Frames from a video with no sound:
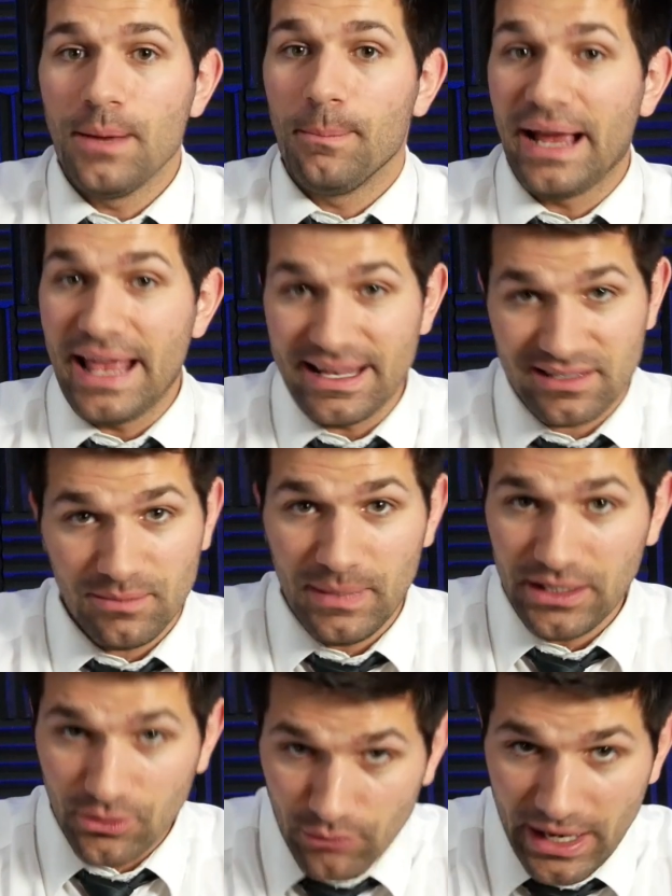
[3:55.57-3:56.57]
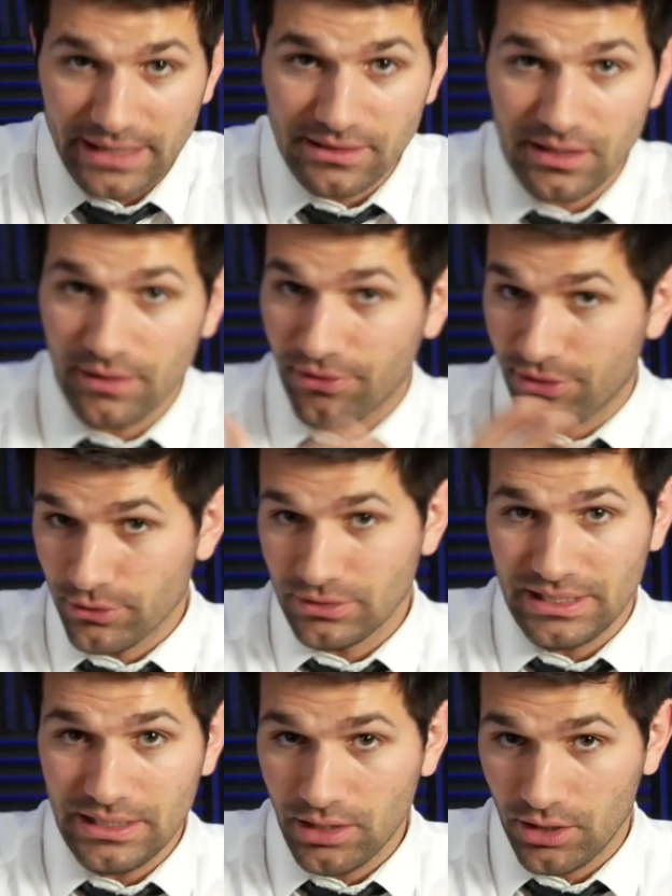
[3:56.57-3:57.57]
My estimated rent of
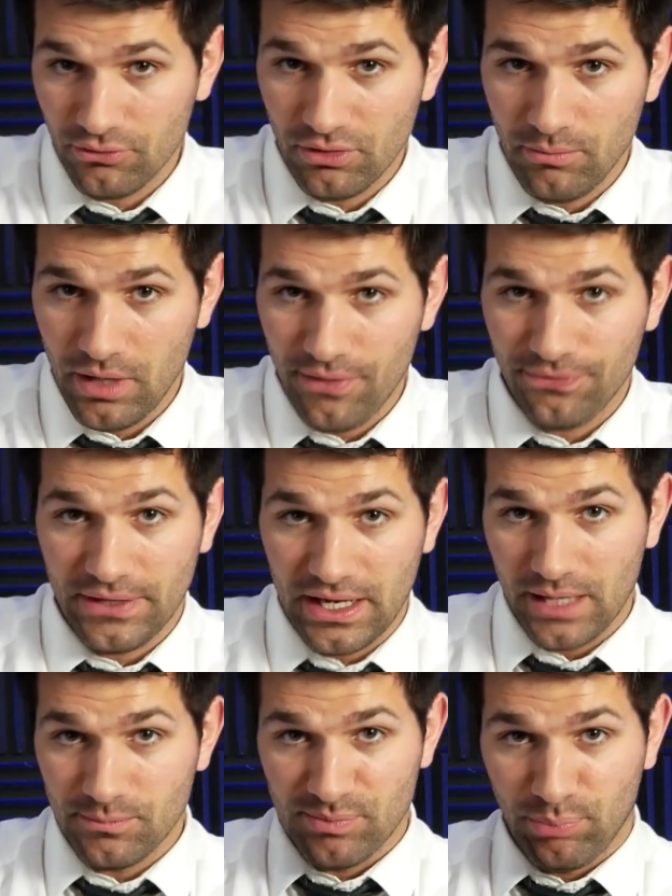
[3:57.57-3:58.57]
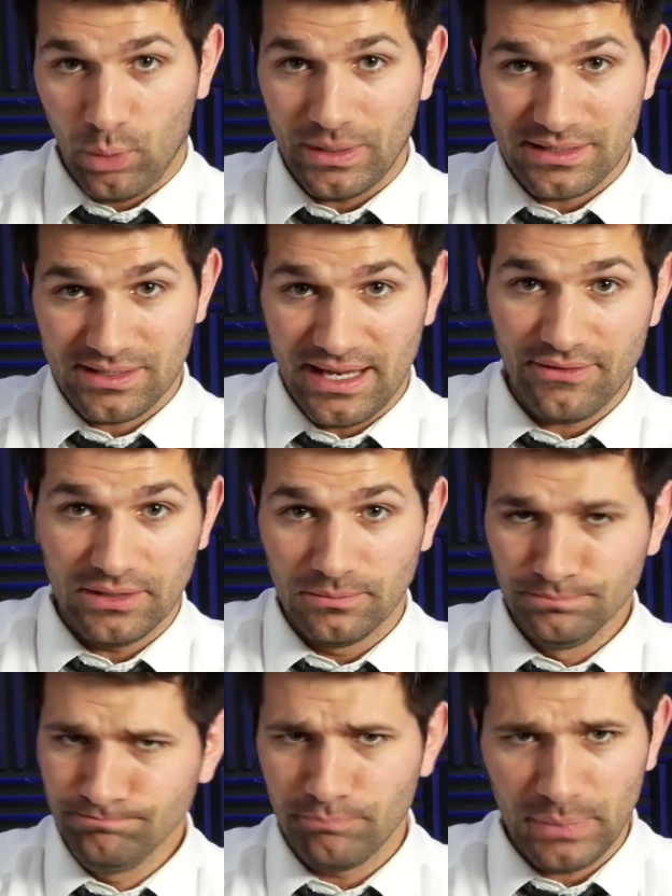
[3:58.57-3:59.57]
$1,300 a month times 0.7,
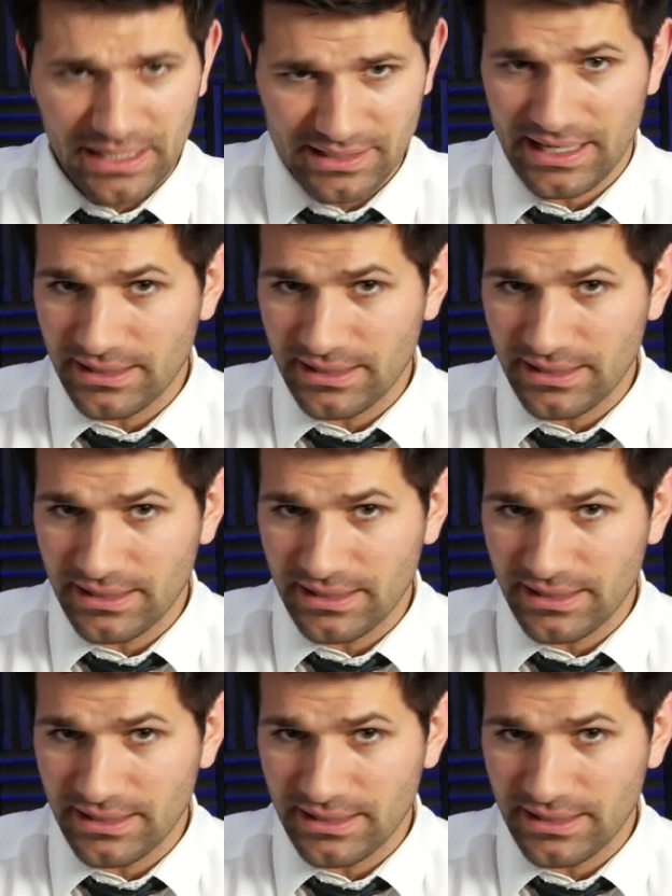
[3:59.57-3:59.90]
because I